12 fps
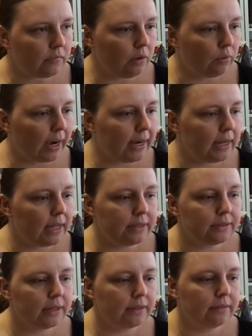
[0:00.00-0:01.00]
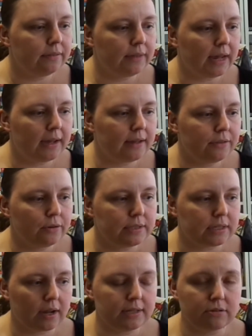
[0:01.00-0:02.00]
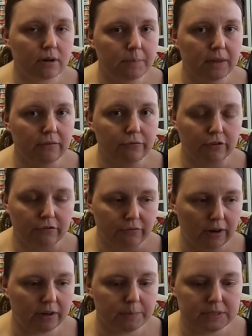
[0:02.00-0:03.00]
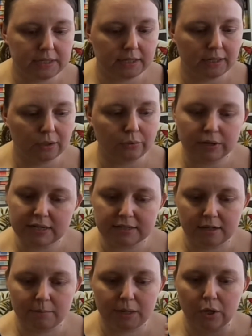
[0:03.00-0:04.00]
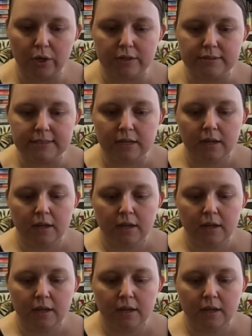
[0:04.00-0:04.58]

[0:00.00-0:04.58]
right? And that those signs are up there for a very particular reason, because